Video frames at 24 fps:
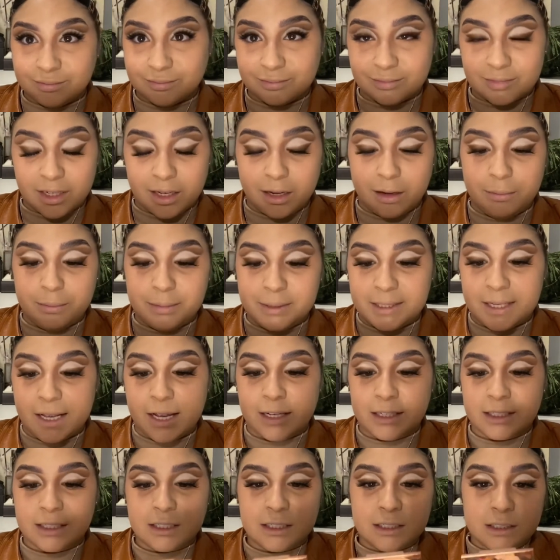
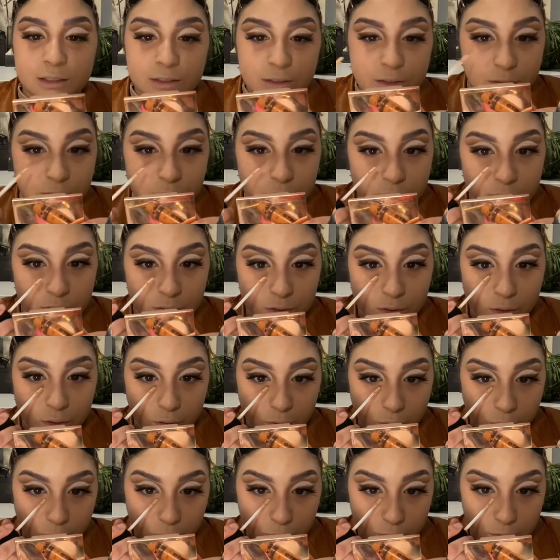Obsessed.
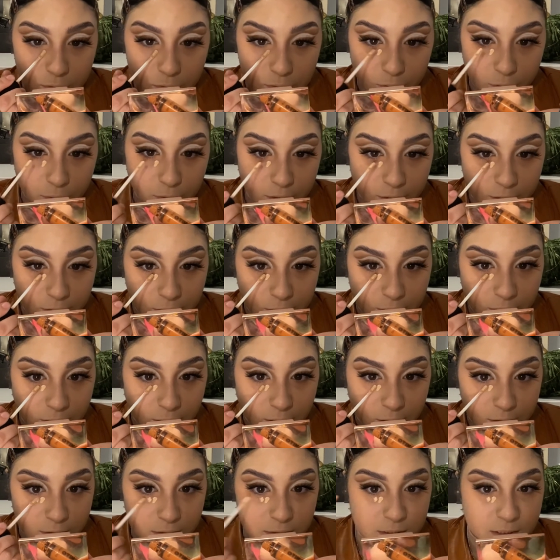So good. And
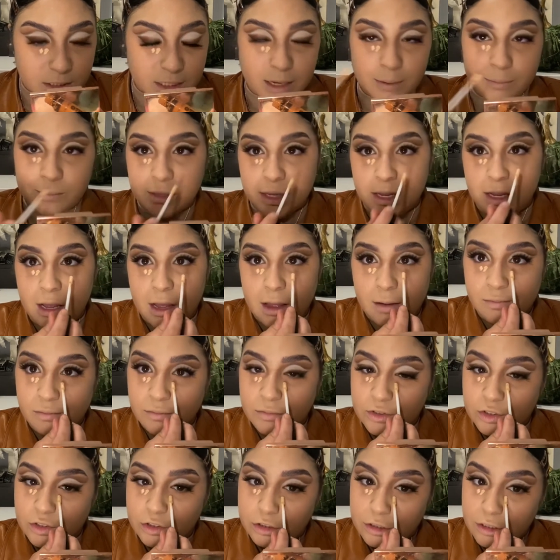again, same thing. I'm
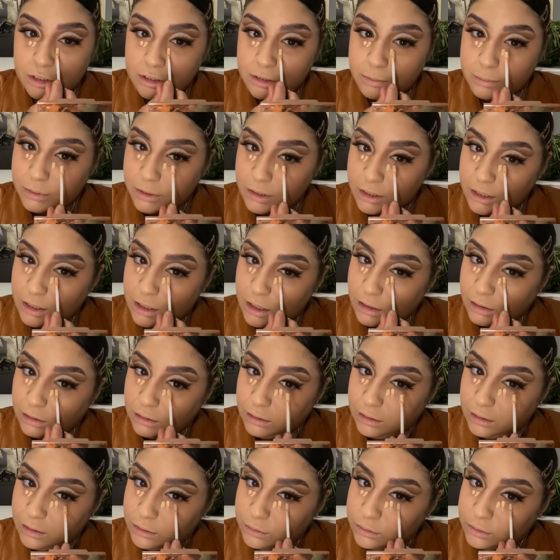just putting a
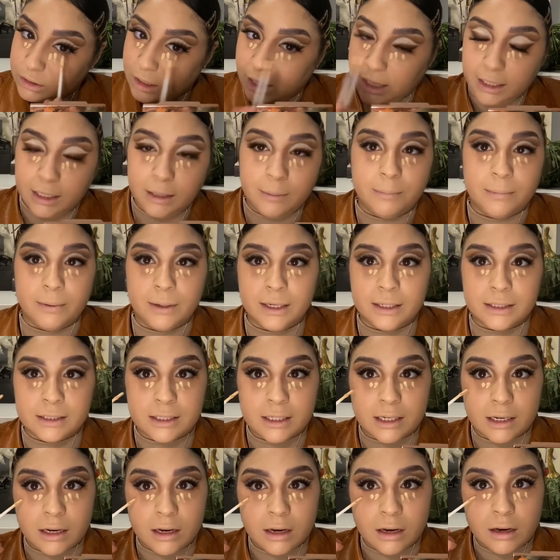little tiny
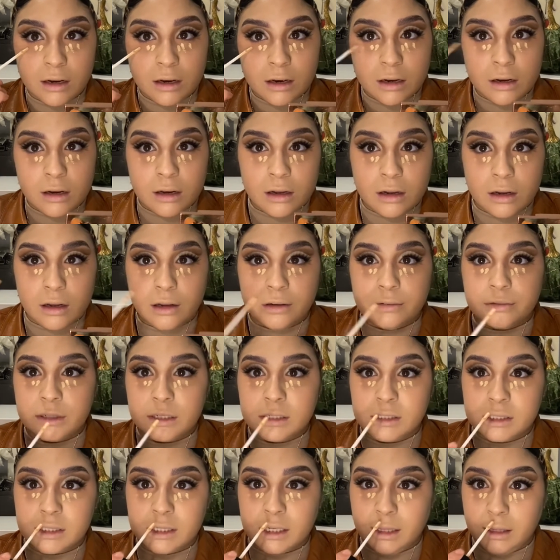bit of
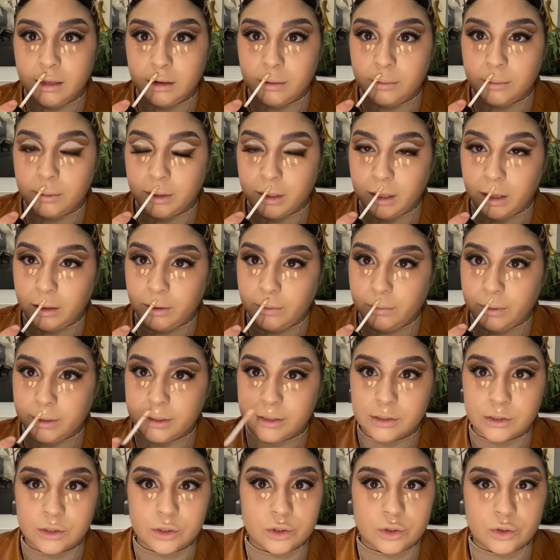concealer. We're not going
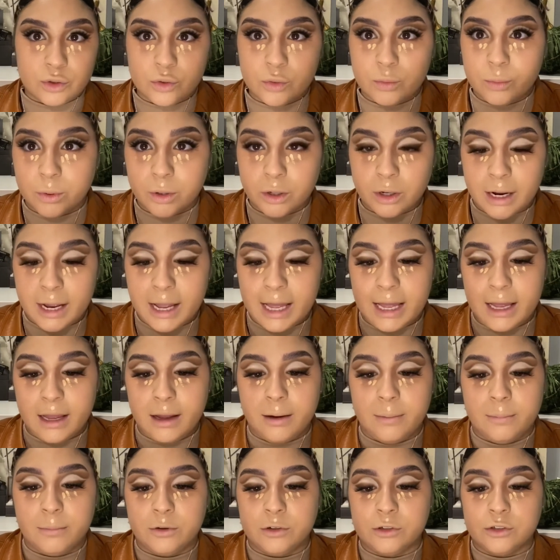super
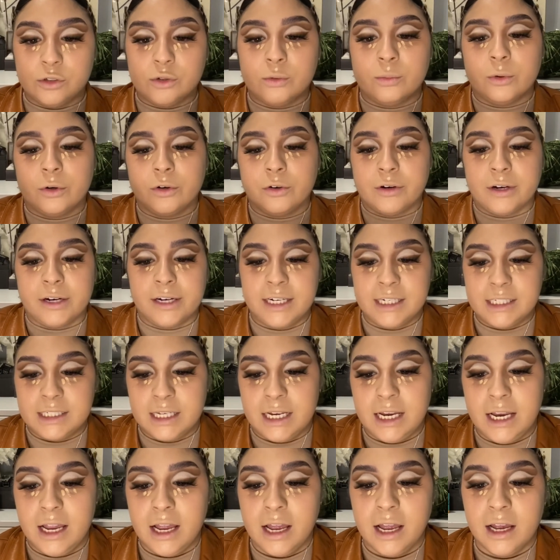ham or super
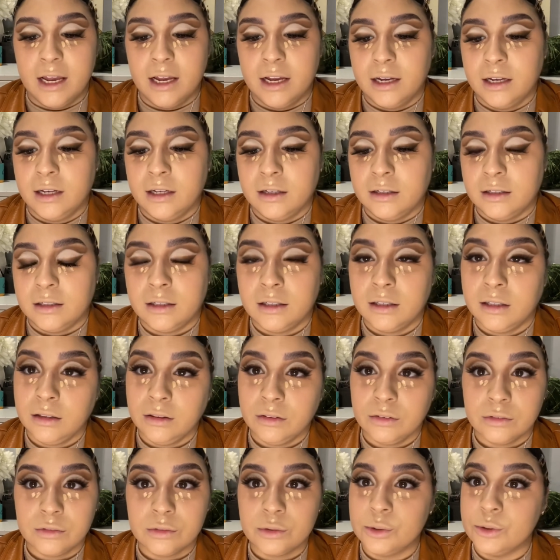crazy.
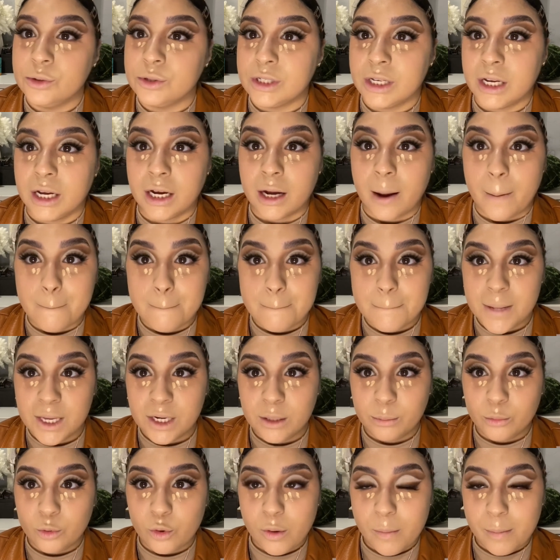Using
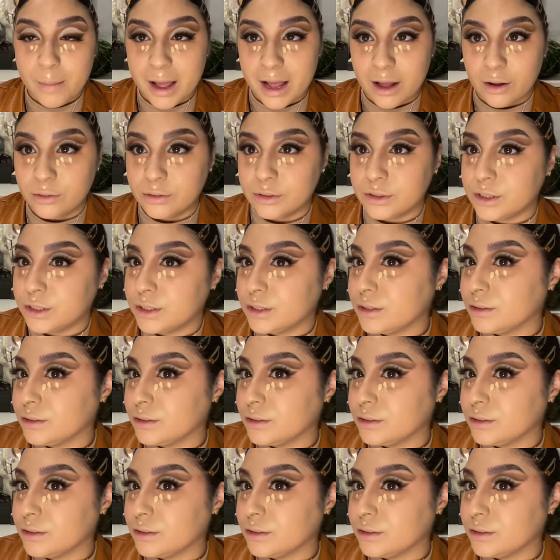minimal amounts.